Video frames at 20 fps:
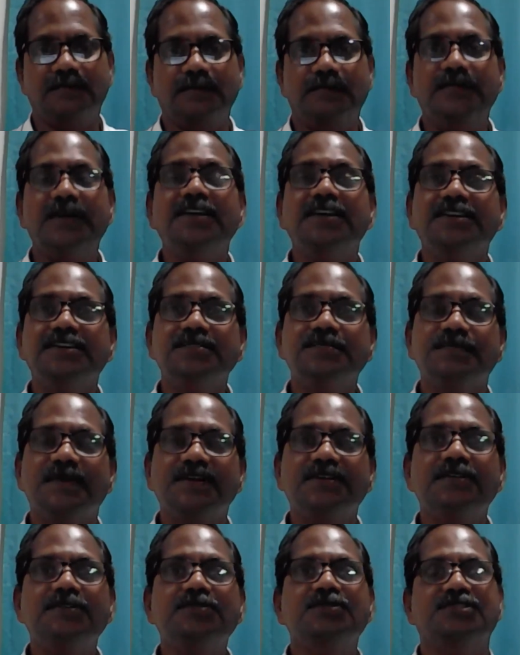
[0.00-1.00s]
But it is
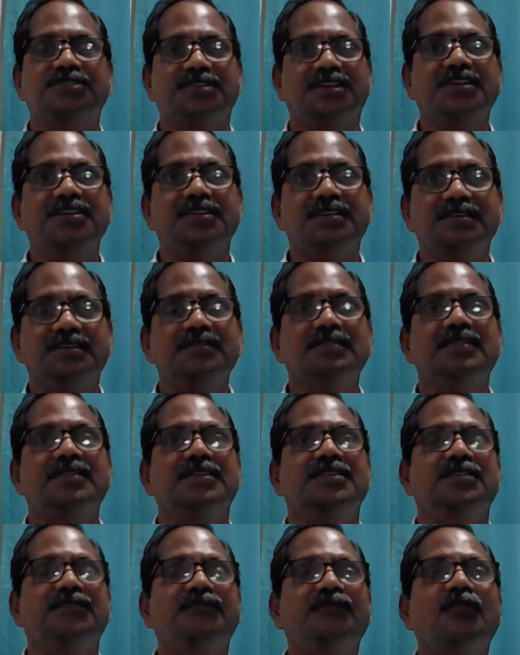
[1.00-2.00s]
better to state here the
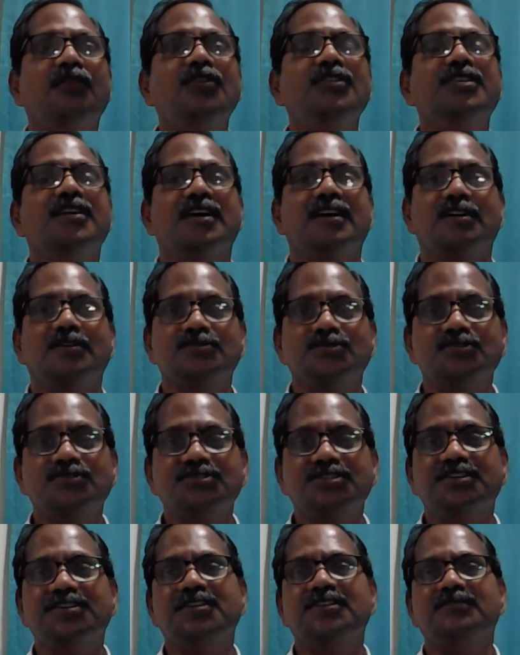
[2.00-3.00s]
default
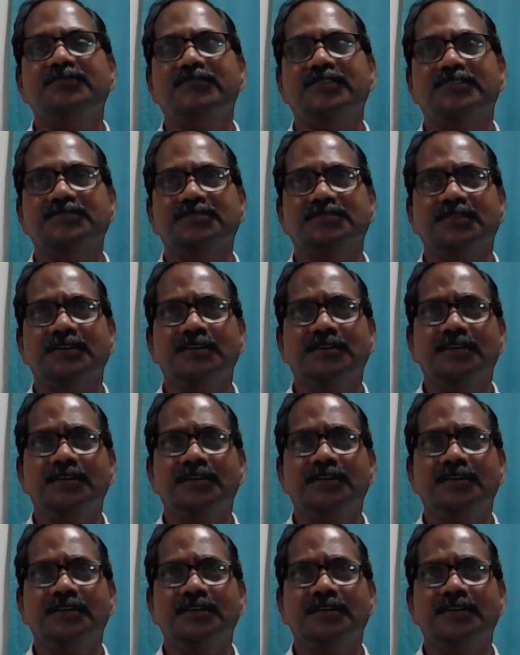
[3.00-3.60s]
associated works.